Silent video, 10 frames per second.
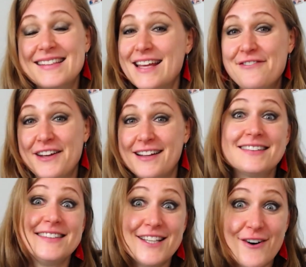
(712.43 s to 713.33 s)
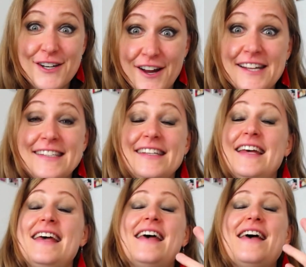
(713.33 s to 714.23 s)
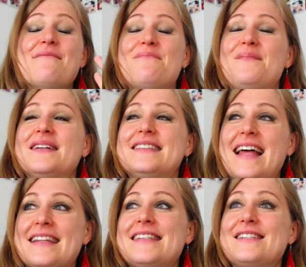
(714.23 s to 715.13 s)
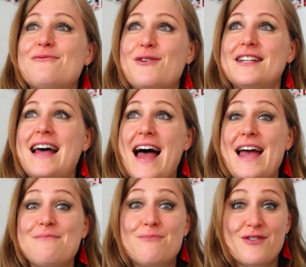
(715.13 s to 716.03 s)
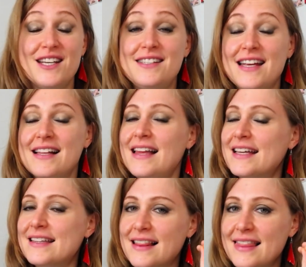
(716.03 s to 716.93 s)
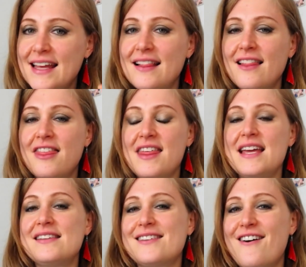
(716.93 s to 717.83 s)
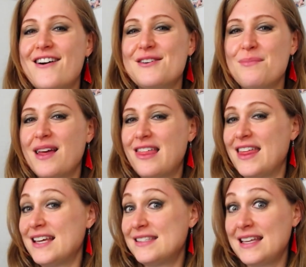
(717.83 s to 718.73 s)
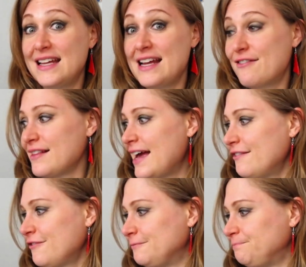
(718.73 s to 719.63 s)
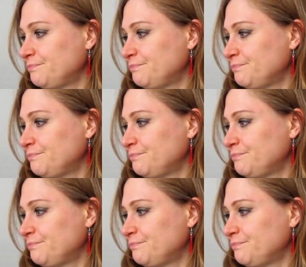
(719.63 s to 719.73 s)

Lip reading: difficult. No, not. But that's what I'm preaching. Like, the little things are the big things in our life.